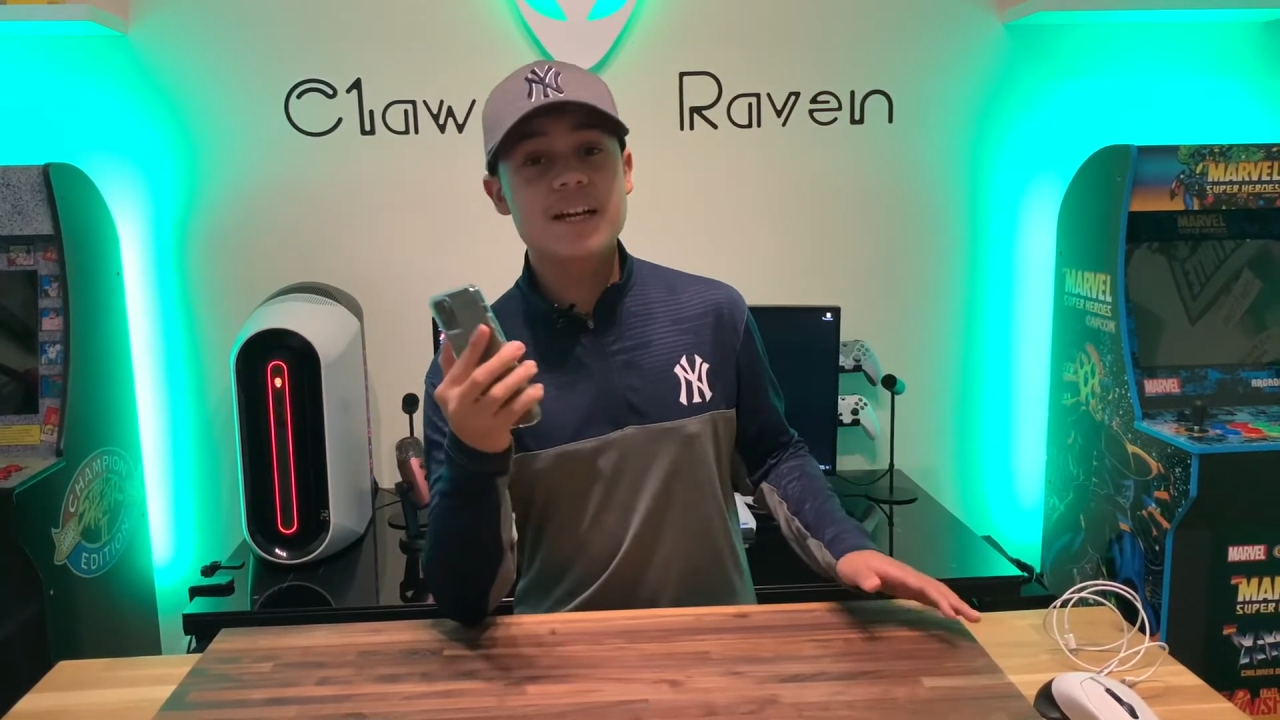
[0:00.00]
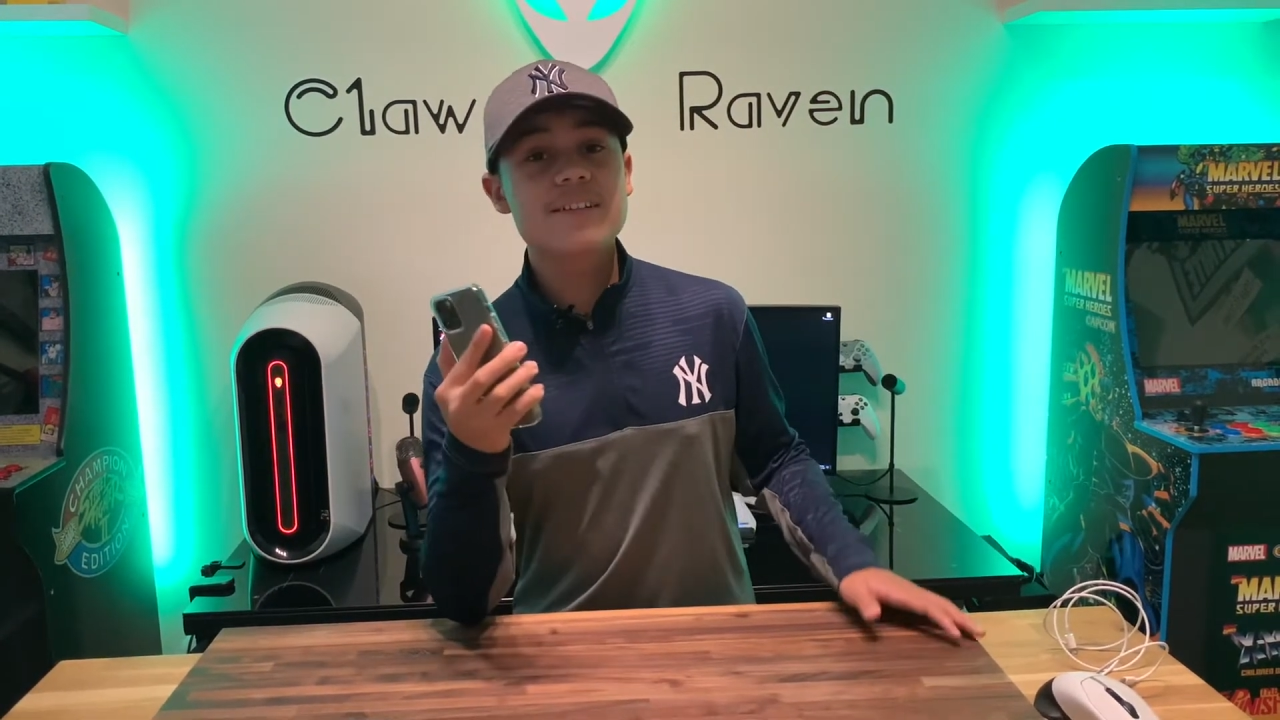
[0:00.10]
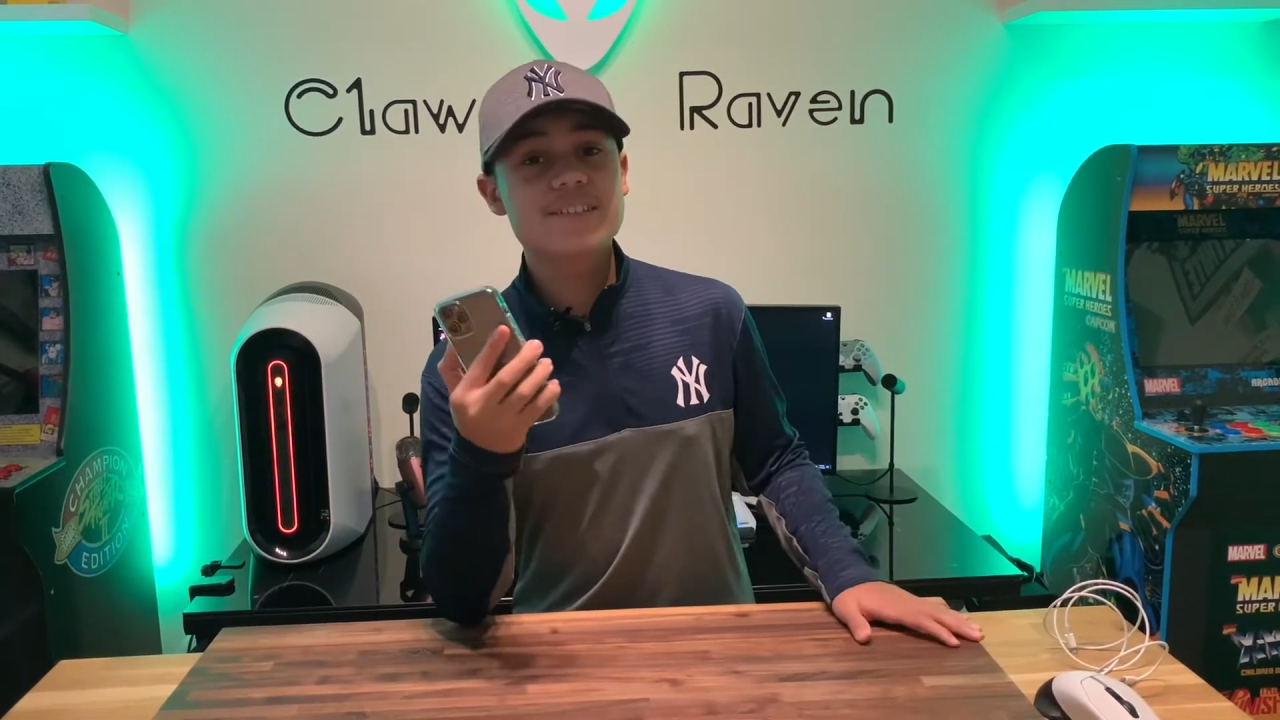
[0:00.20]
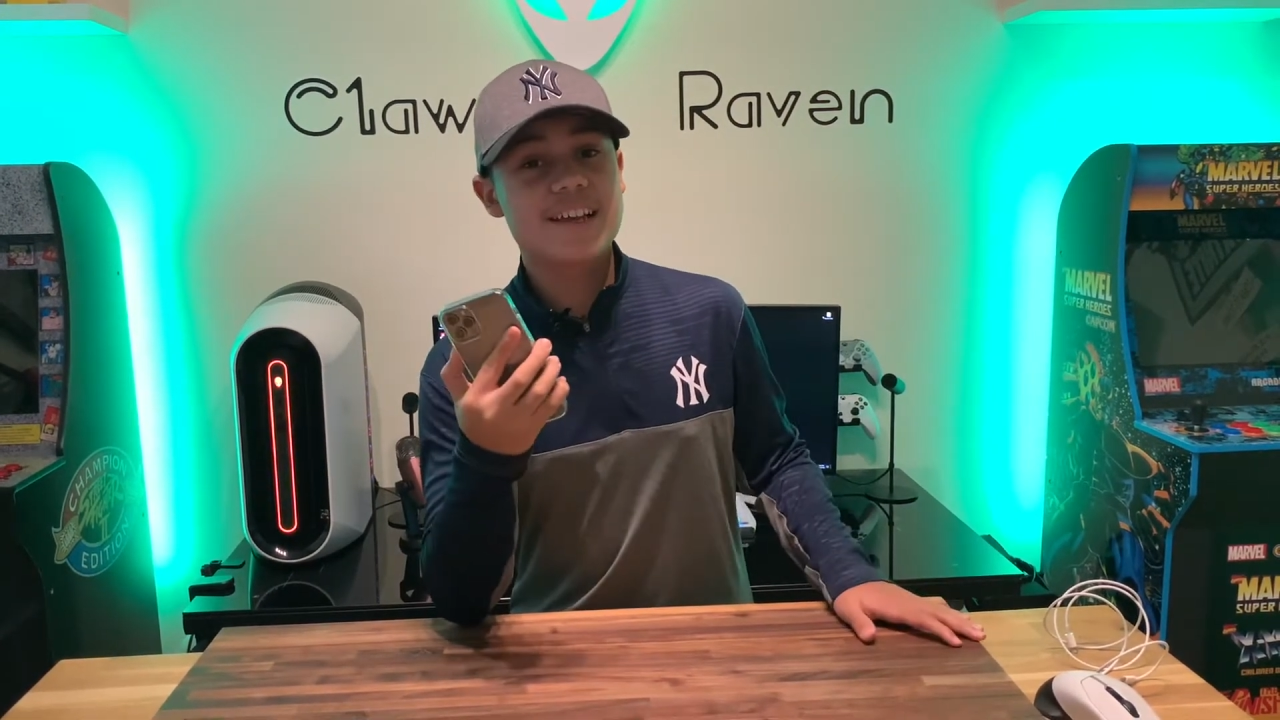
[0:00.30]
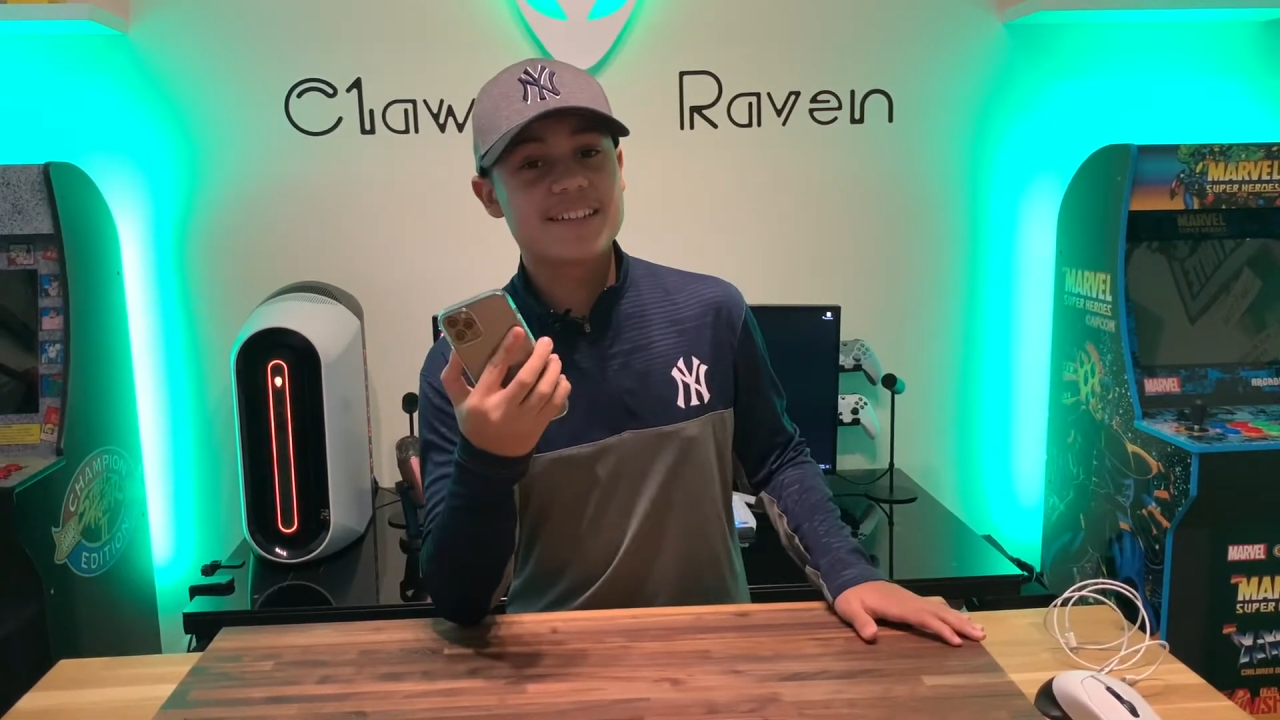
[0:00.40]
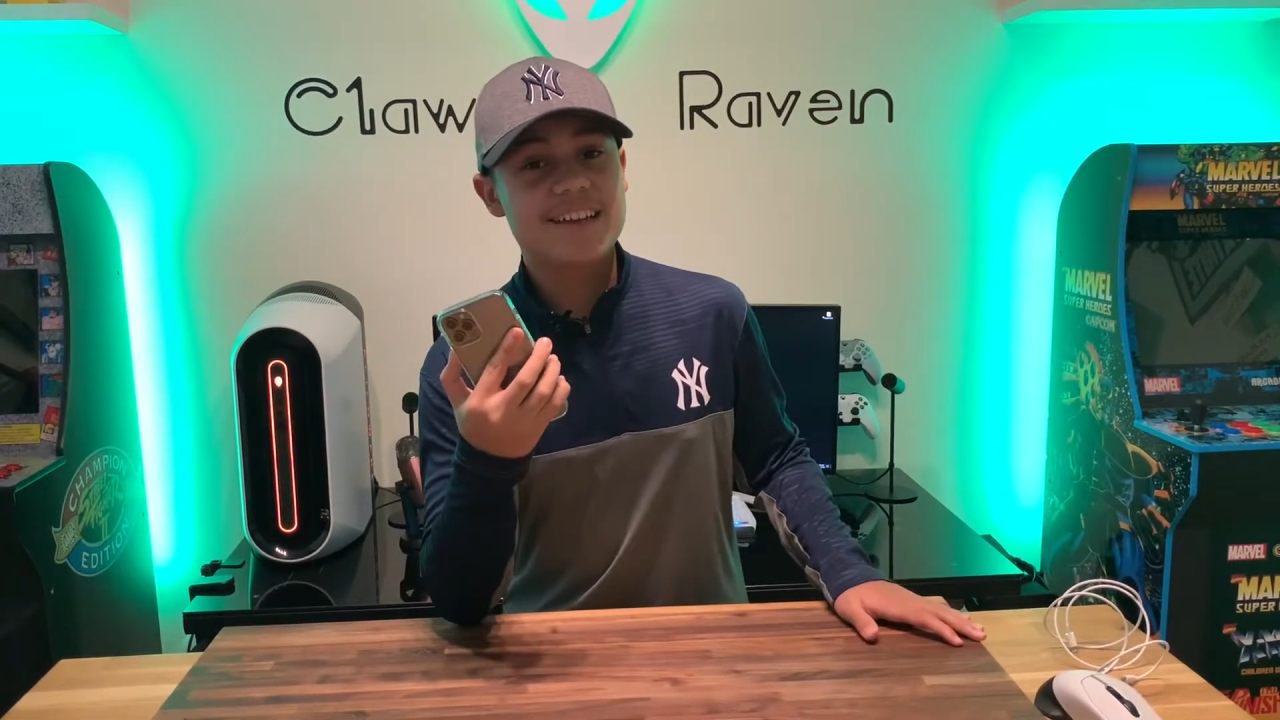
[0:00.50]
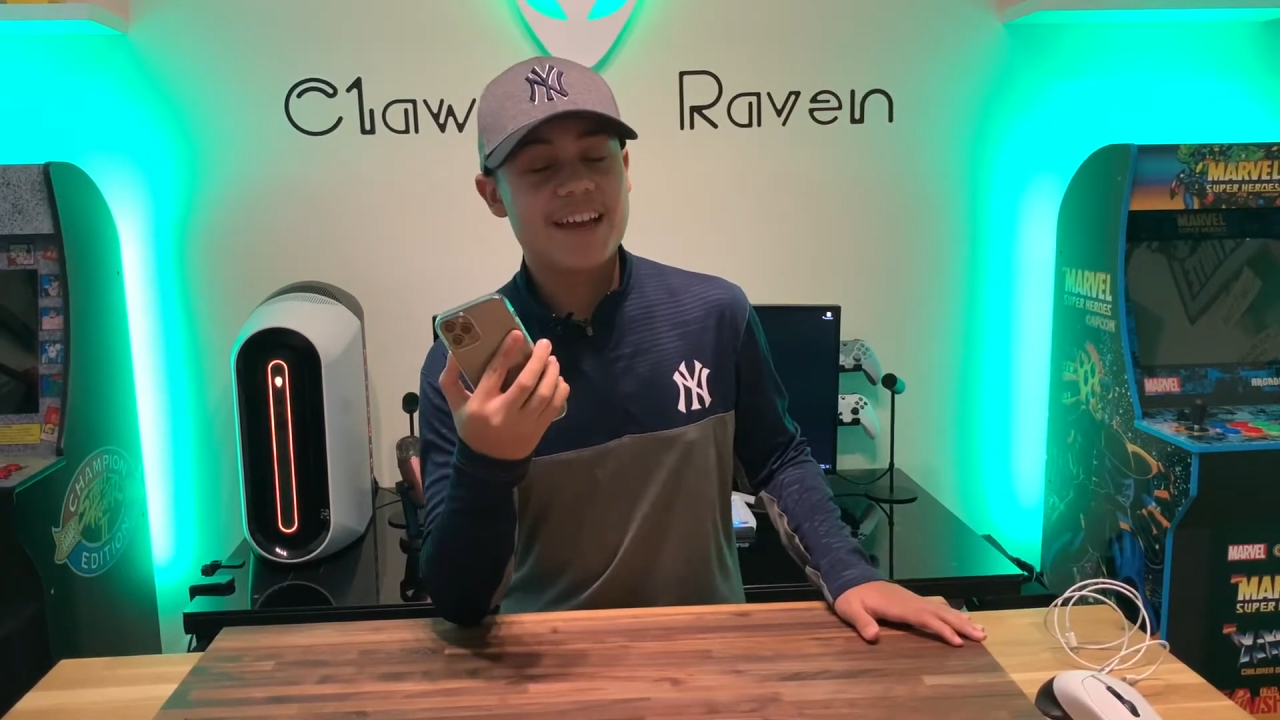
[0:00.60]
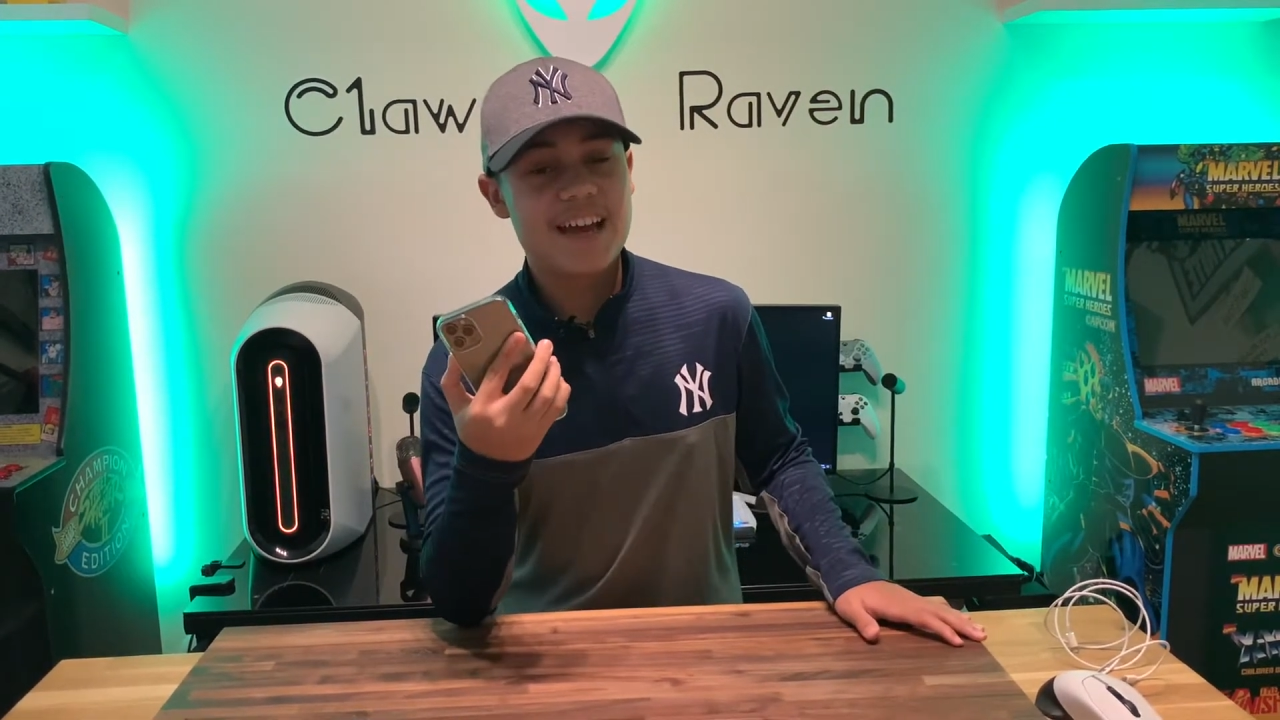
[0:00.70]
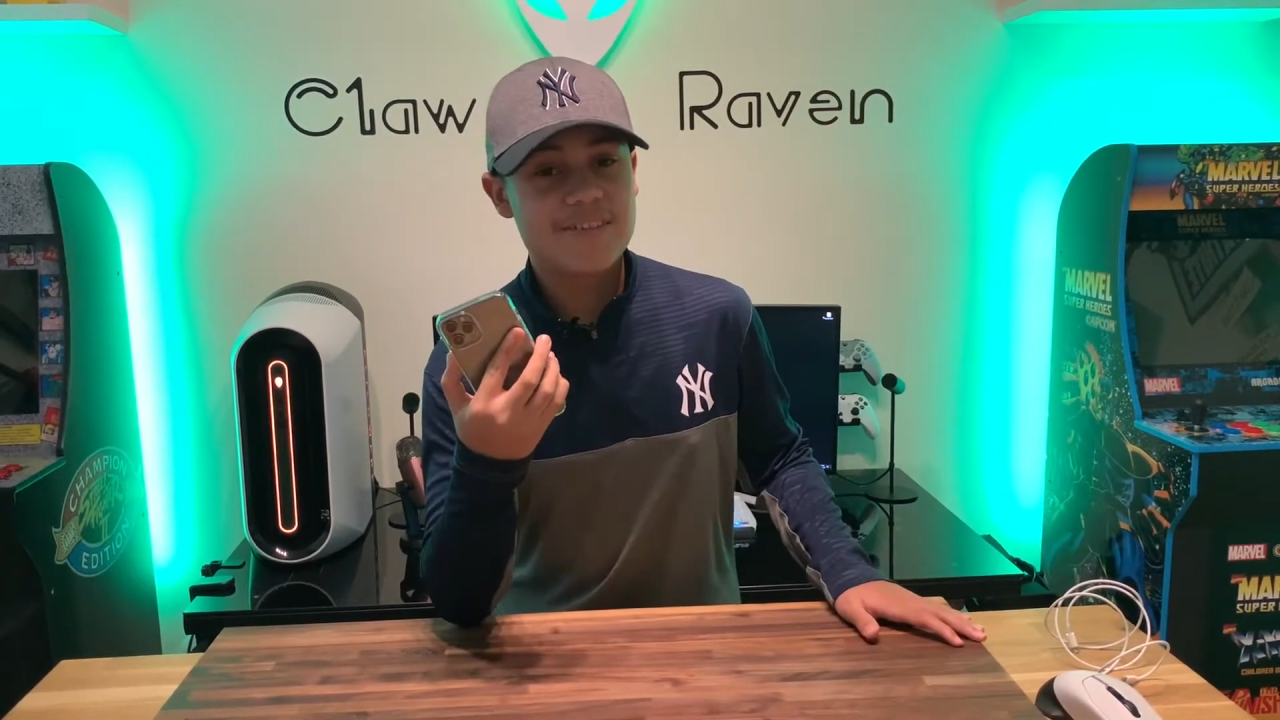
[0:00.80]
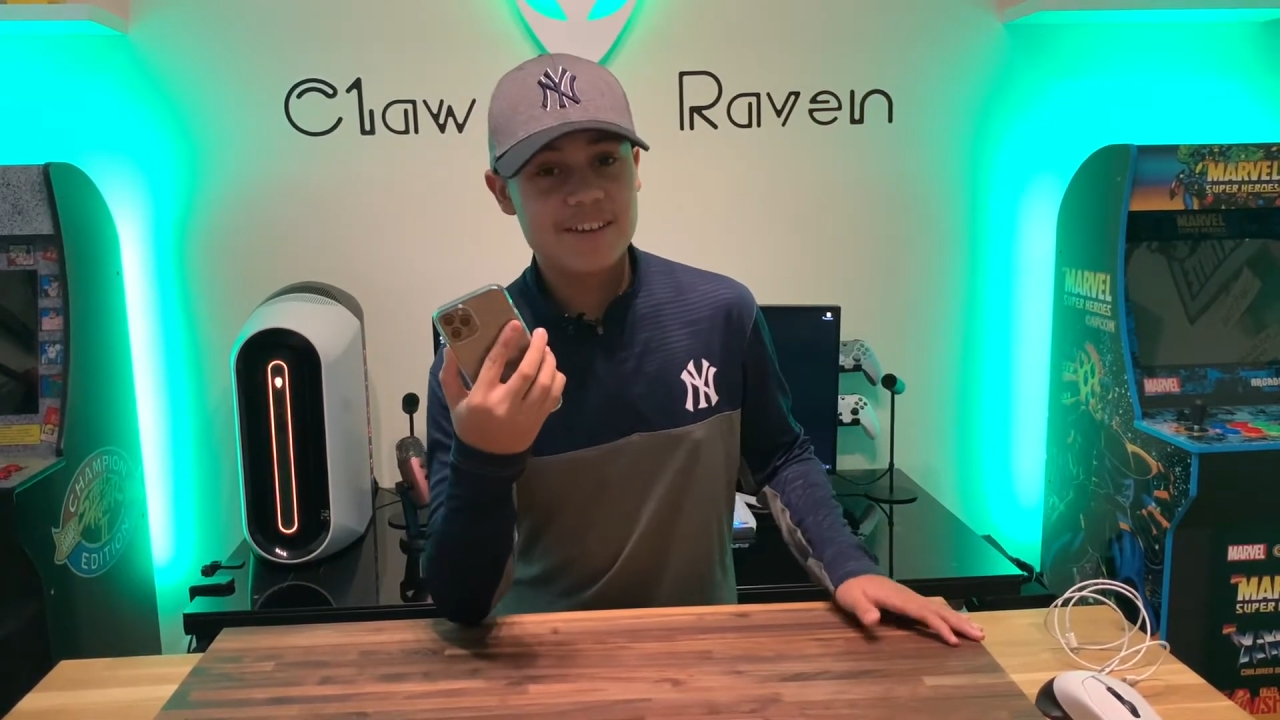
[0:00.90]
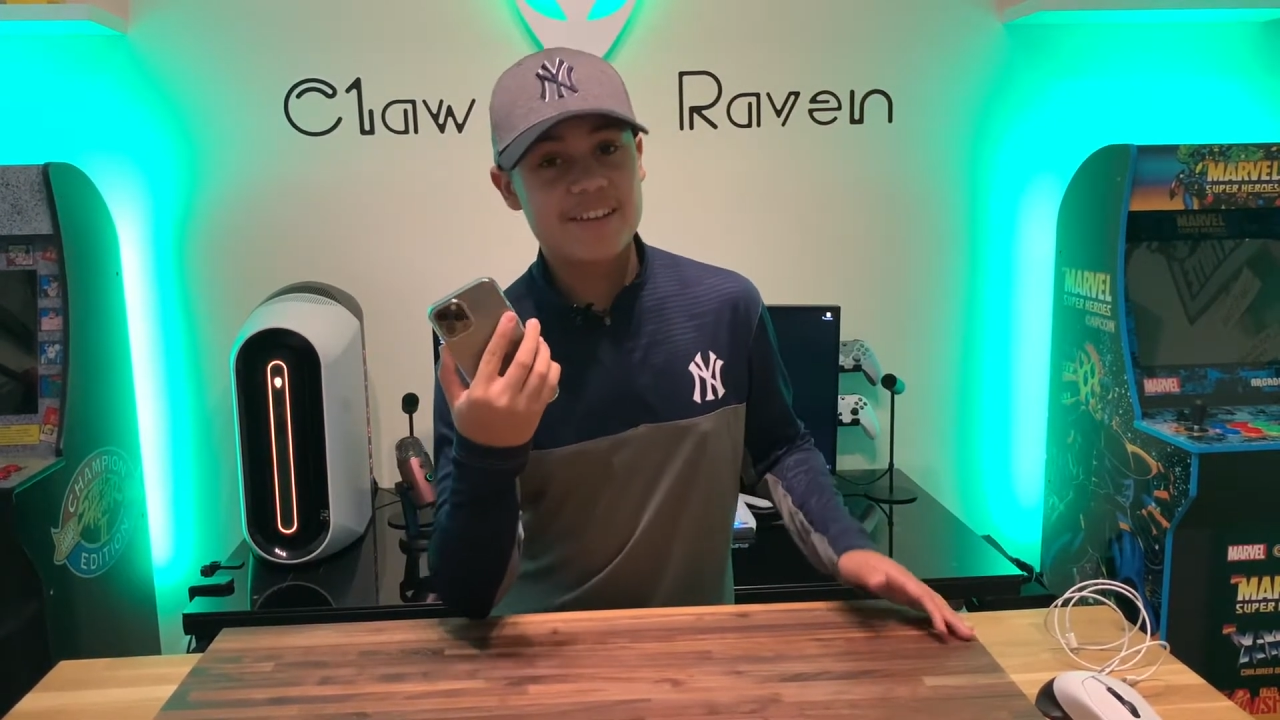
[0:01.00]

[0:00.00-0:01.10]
downside to have.